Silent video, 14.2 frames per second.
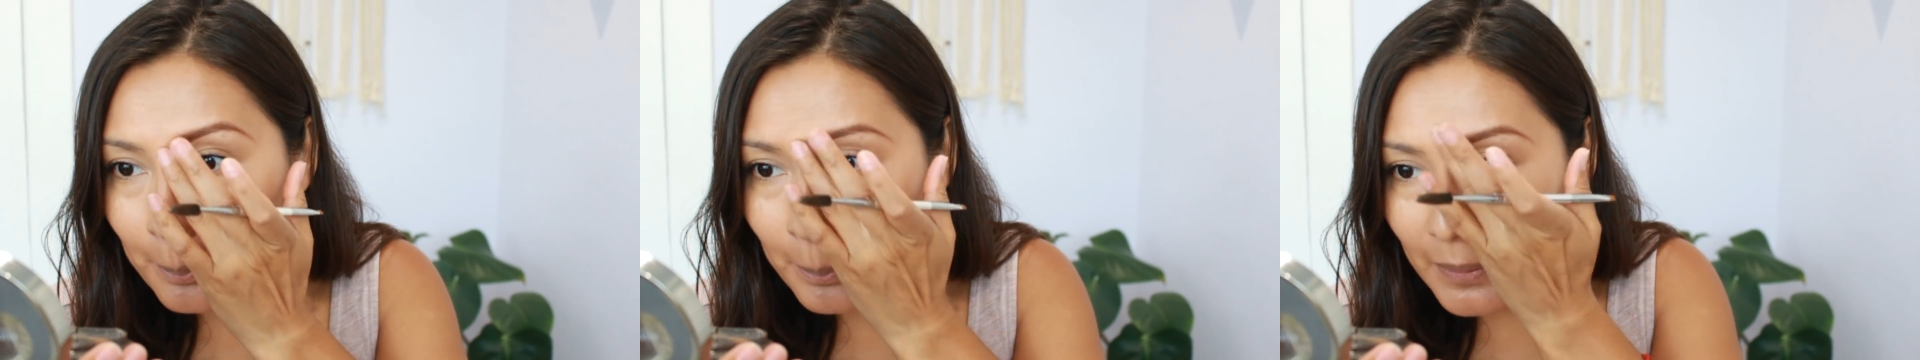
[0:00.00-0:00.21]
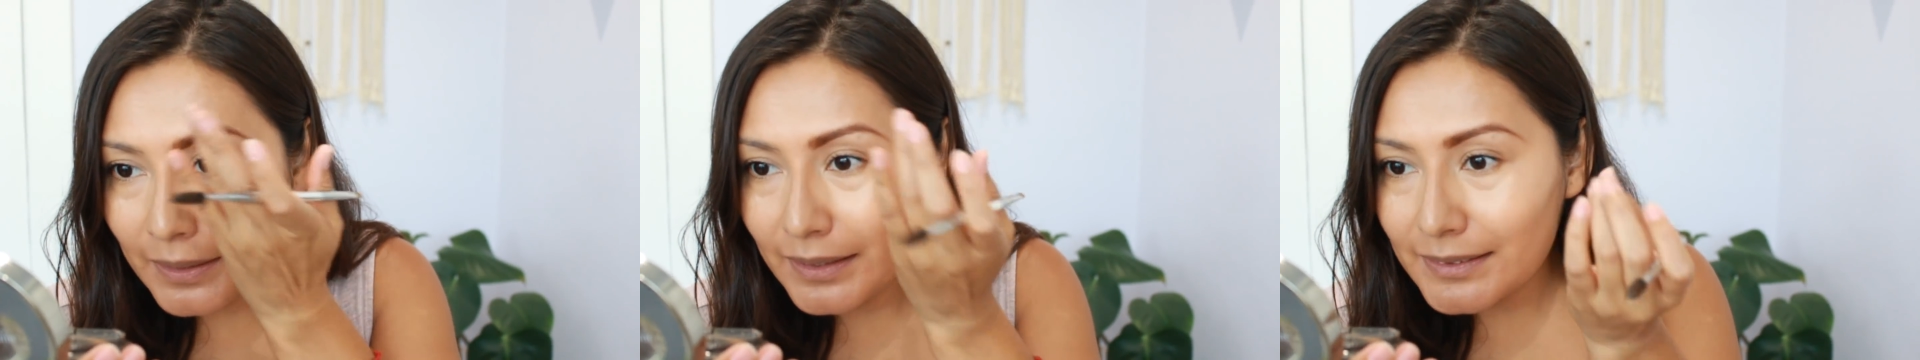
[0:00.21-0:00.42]

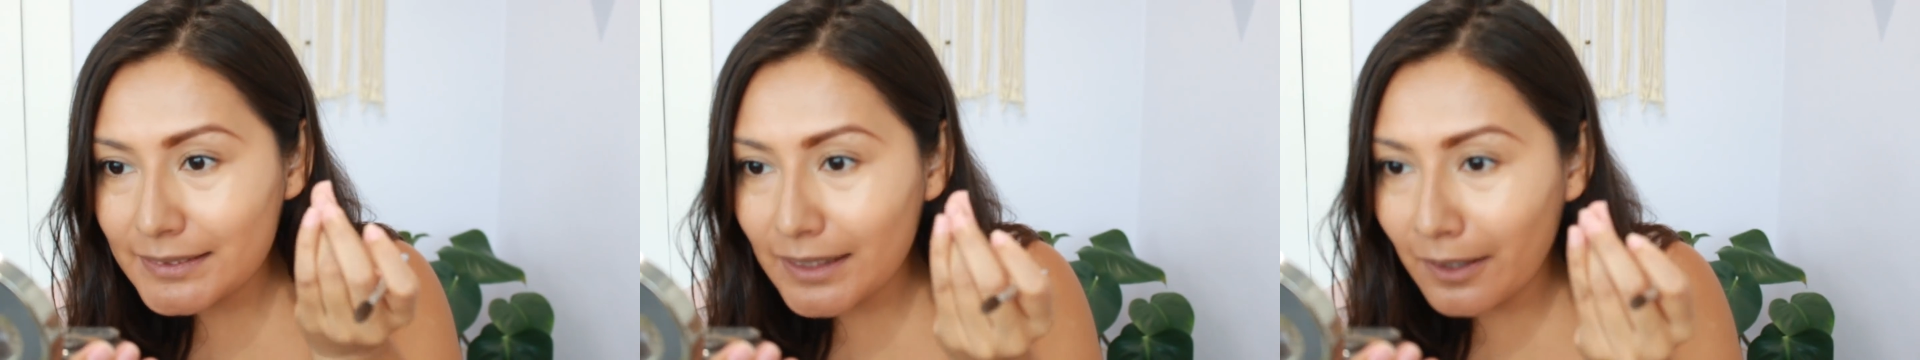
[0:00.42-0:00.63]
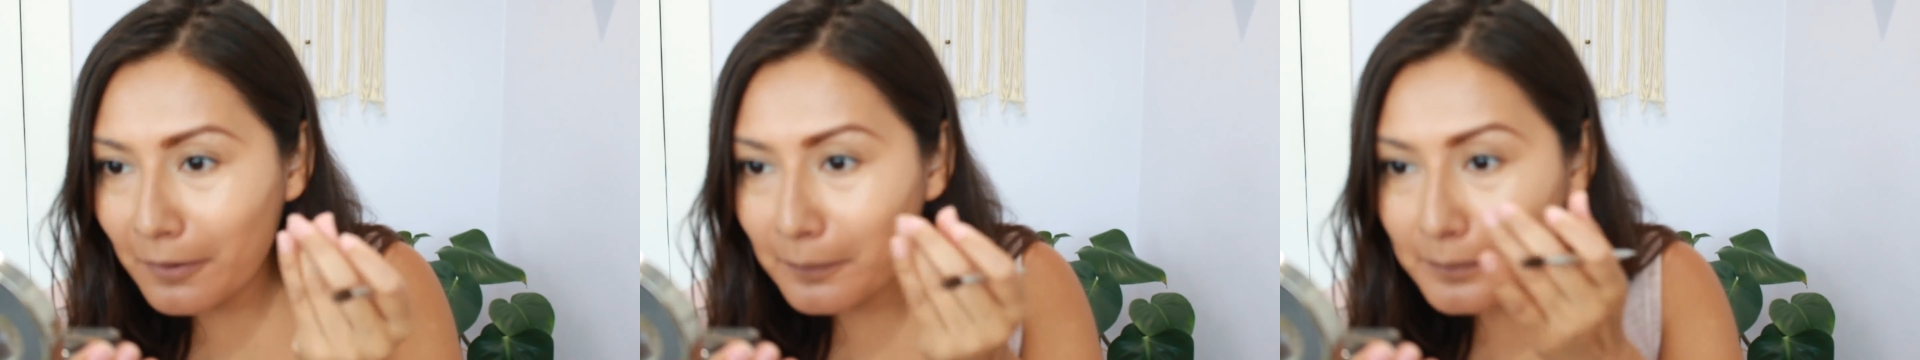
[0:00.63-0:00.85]
But
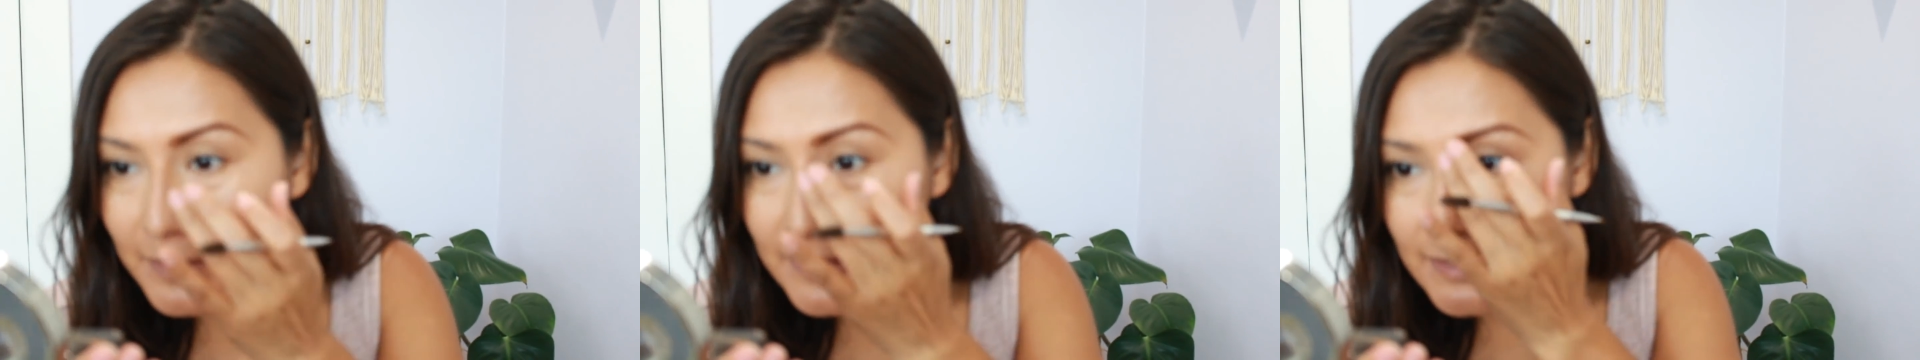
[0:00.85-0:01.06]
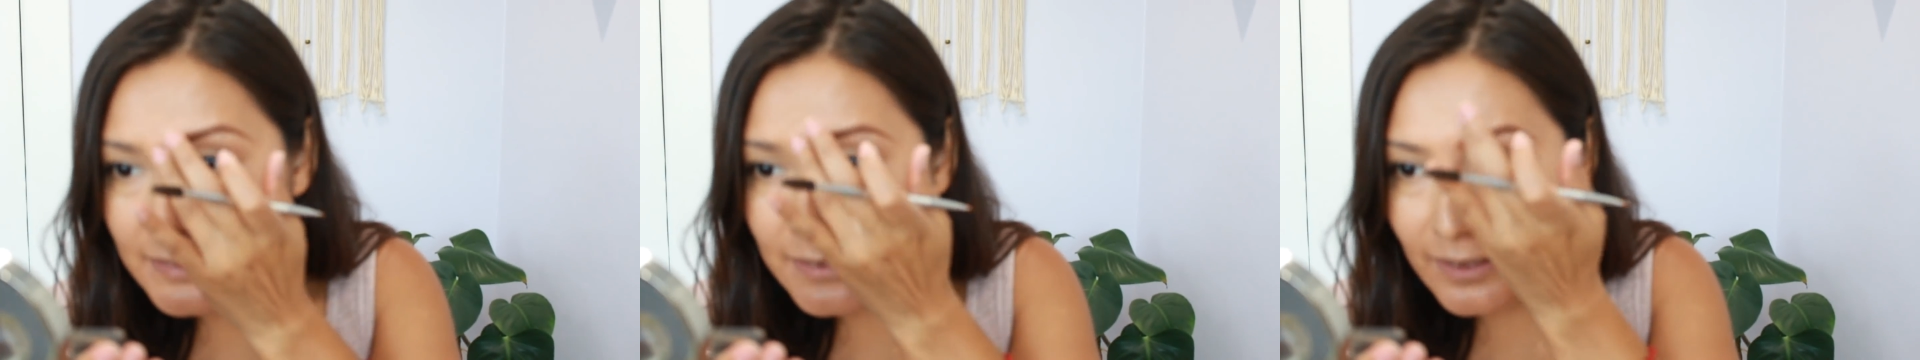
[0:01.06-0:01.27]

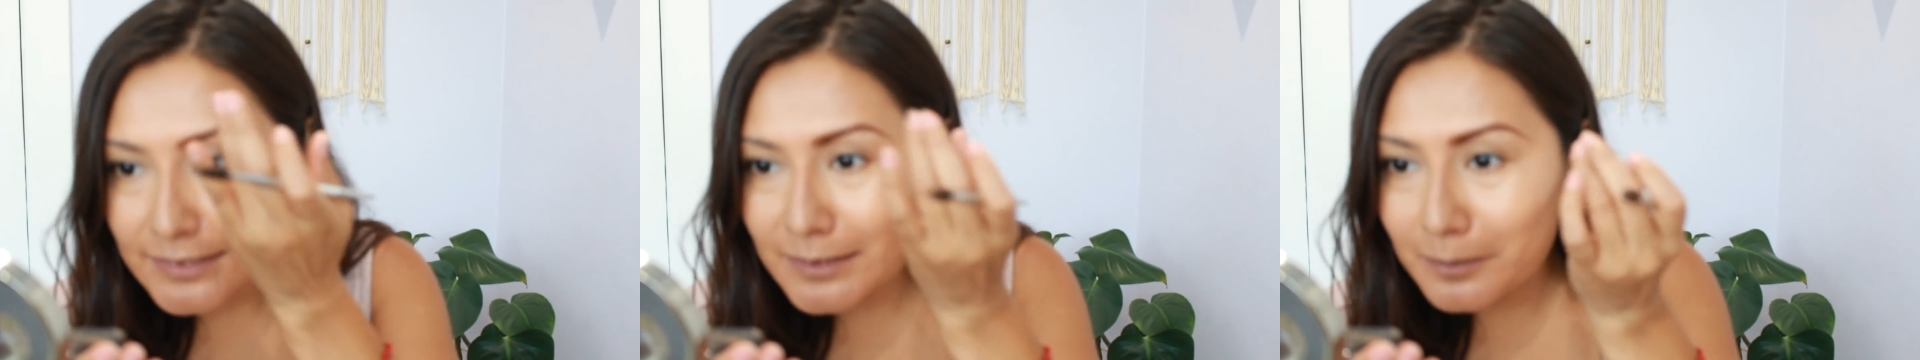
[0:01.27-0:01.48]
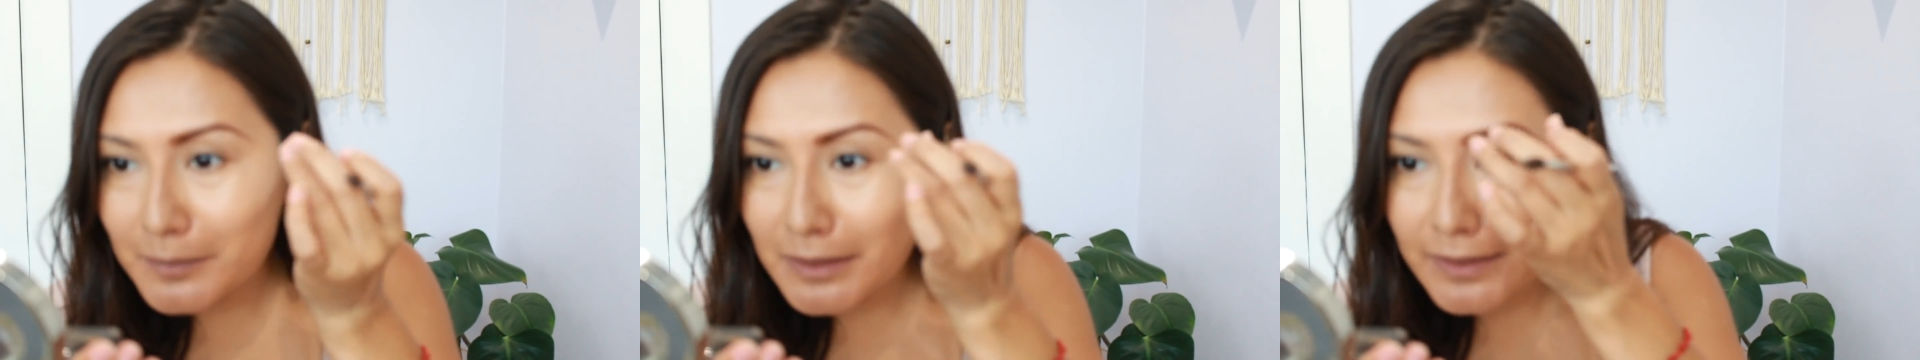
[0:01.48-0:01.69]
this is not
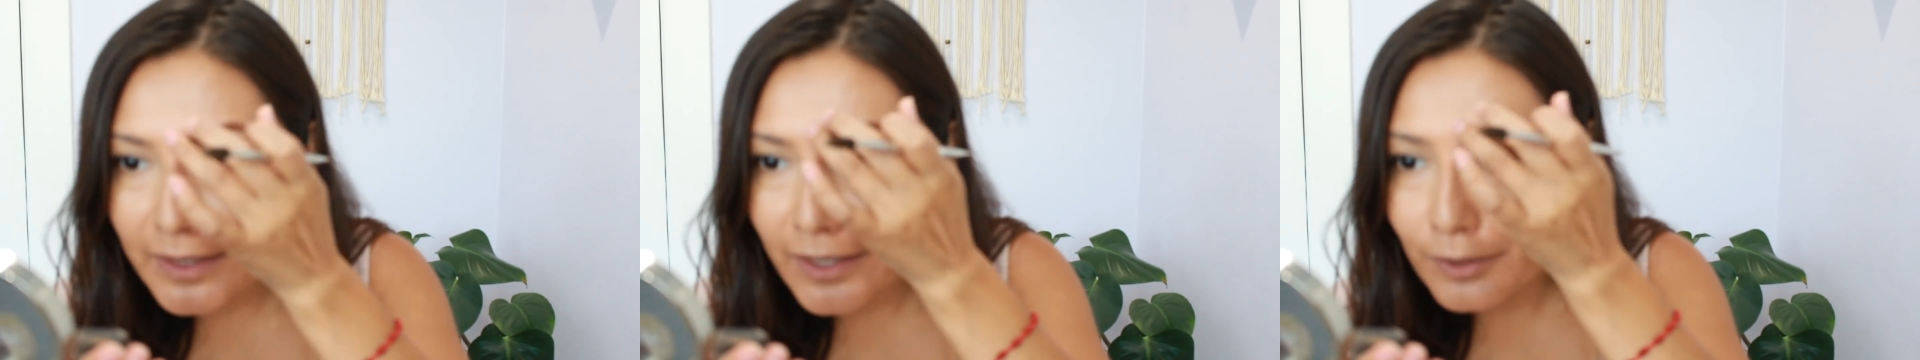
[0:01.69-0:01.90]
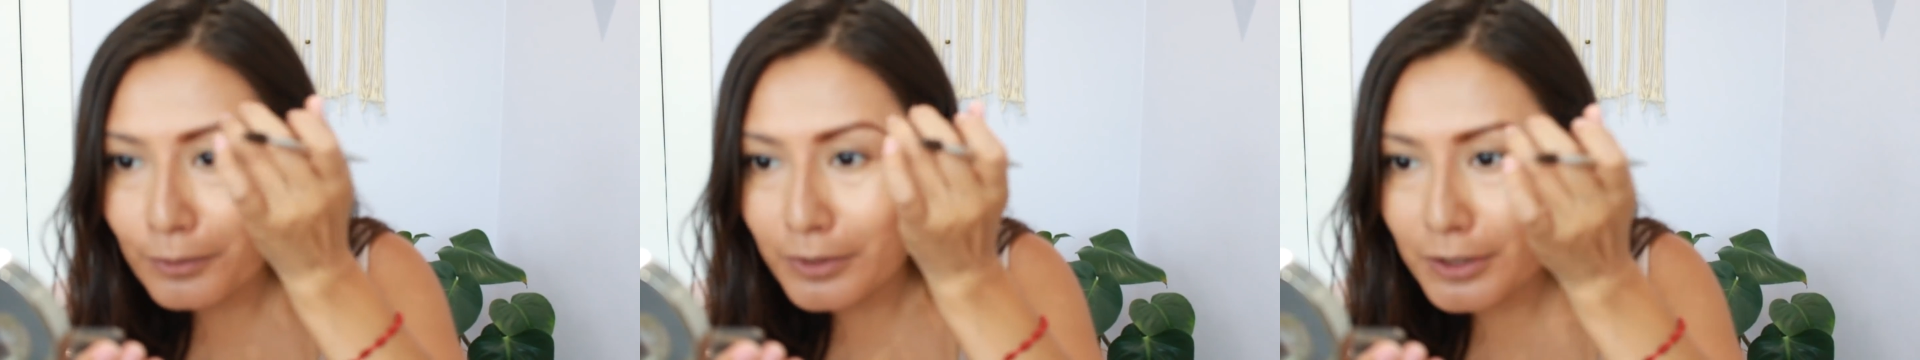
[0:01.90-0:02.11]
something
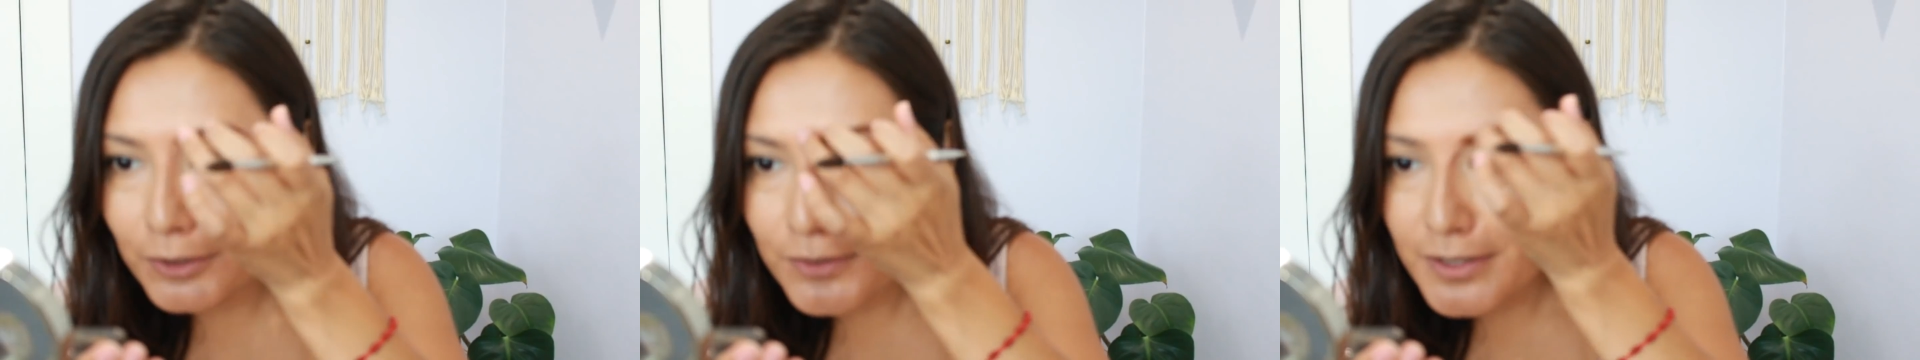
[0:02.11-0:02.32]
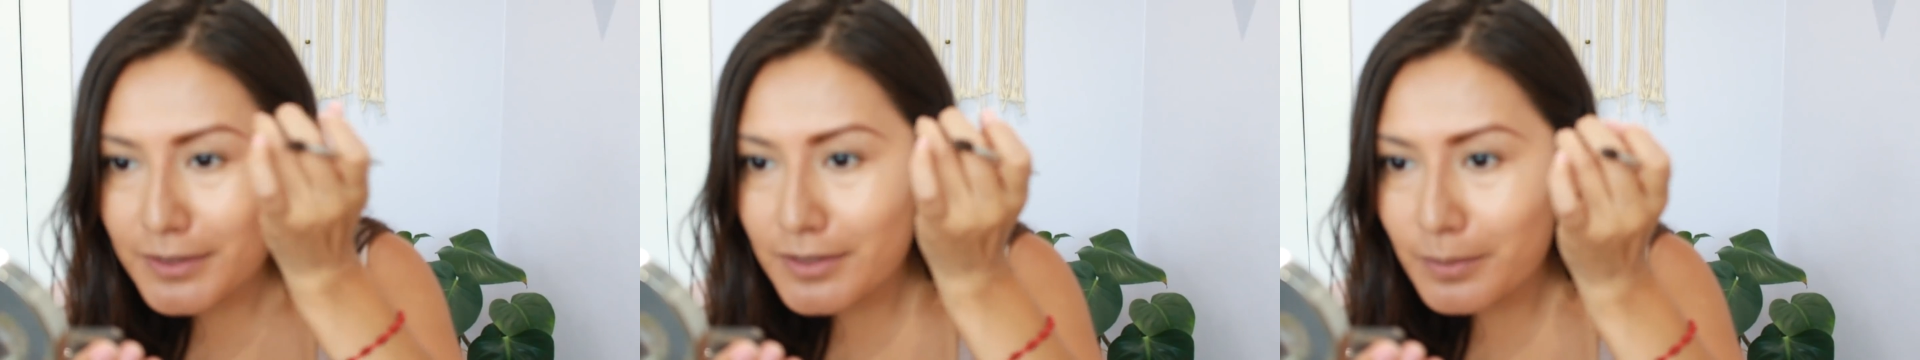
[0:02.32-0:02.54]
that I would use,